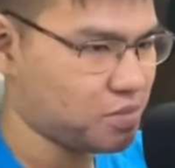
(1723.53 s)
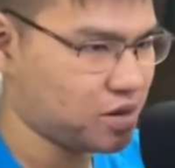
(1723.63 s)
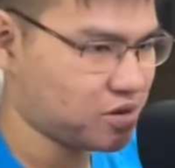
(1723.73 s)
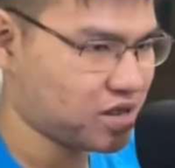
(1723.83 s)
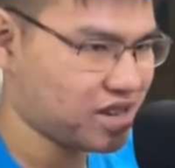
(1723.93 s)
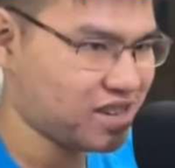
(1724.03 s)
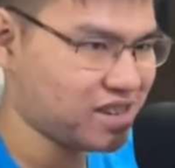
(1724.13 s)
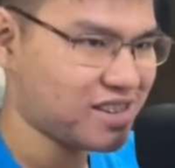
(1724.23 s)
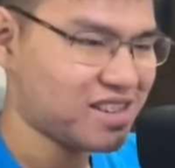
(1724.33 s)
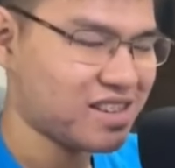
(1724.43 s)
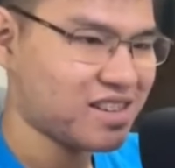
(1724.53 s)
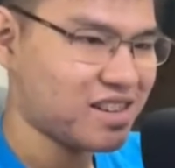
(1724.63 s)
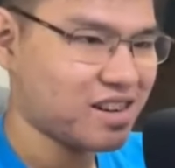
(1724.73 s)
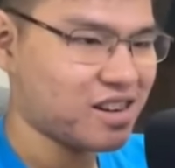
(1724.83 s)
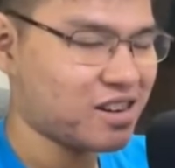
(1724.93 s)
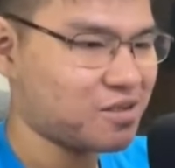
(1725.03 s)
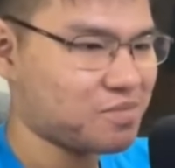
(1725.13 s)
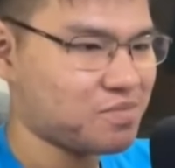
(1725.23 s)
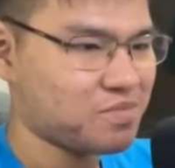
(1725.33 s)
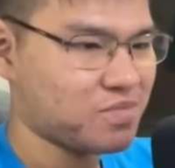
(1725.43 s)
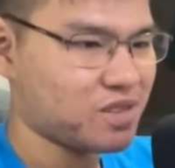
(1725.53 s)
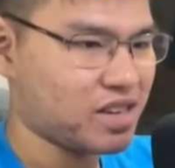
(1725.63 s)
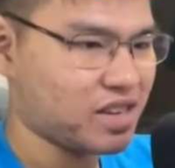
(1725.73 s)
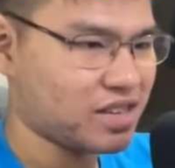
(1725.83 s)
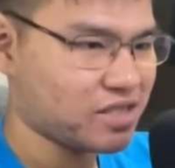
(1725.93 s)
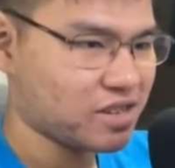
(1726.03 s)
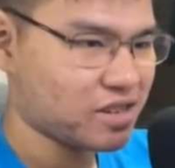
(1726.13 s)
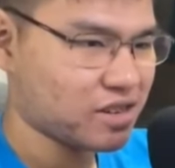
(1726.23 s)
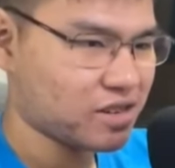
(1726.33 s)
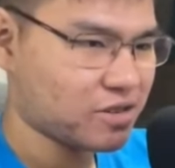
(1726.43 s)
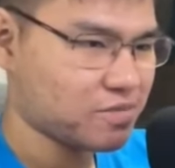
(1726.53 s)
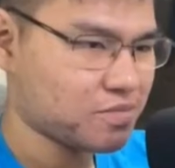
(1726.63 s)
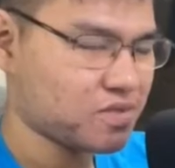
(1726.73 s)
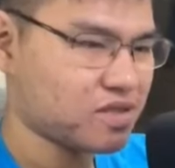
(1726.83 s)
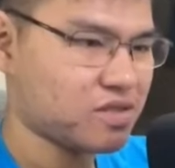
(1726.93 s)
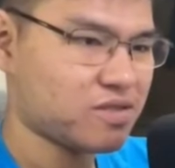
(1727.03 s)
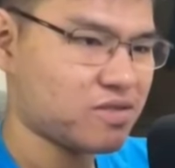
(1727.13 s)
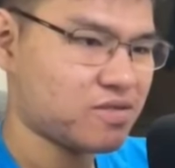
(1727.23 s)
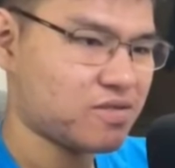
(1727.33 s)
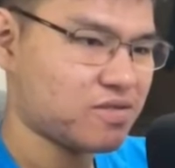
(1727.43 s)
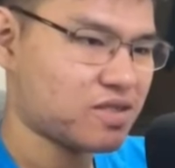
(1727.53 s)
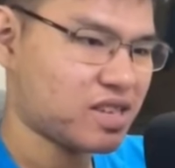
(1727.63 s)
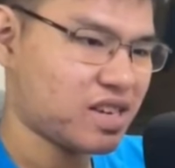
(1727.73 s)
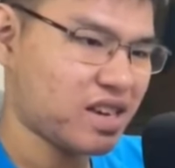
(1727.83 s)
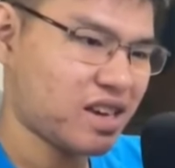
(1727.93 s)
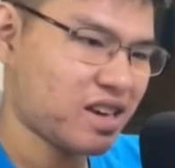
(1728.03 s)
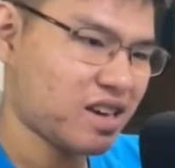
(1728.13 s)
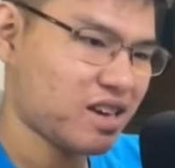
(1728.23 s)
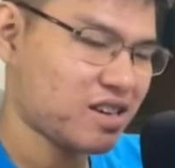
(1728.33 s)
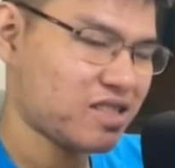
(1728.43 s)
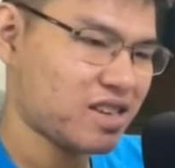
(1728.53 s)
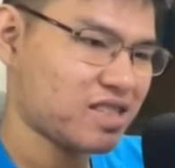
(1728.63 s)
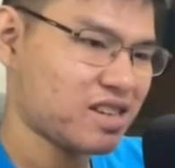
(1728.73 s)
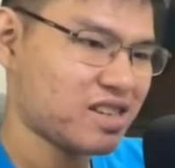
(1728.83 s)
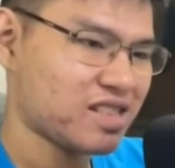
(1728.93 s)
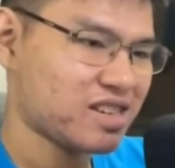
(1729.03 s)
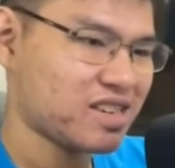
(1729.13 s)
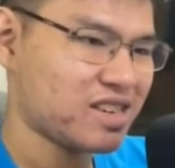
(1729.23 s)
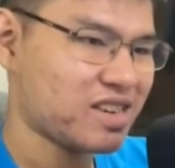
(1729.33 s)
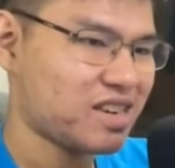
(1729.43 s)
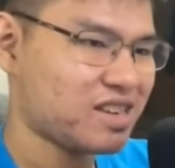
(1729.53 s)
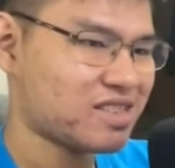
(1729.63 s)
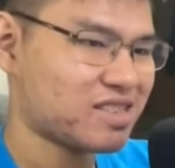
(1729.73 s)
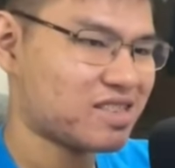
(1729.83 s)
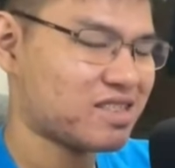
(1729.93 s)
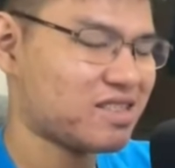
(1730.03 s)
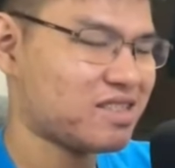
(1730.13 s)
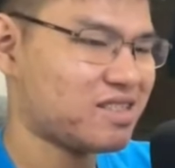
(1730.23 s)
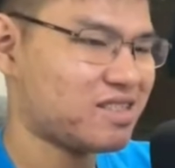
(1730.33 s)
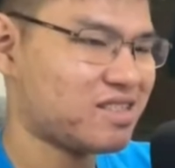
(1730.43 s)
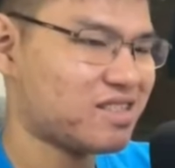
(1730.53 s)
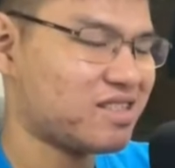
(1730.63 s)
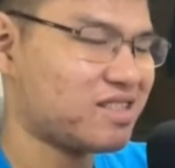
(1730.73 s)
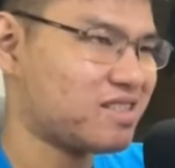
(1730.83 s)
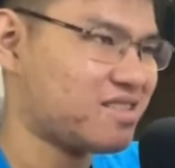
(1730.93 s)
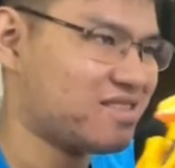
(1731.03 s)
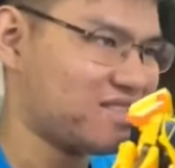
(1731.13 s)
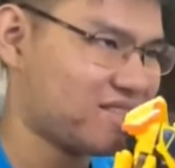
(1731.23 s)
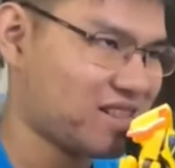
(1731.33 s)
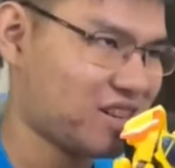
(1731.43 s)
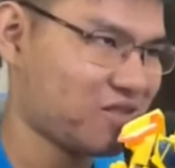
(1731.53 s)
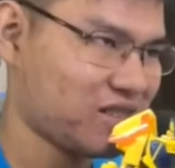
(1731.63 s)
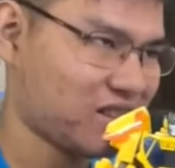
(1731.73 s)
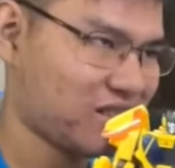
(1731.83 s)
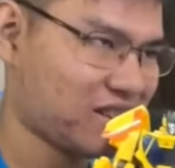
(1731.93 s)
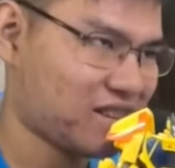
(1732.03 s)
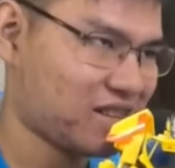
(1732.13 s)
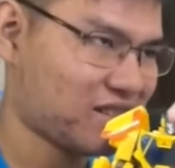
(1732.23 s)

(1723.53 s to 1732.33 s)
but okay um the head um okay they did it like this uh I don't like that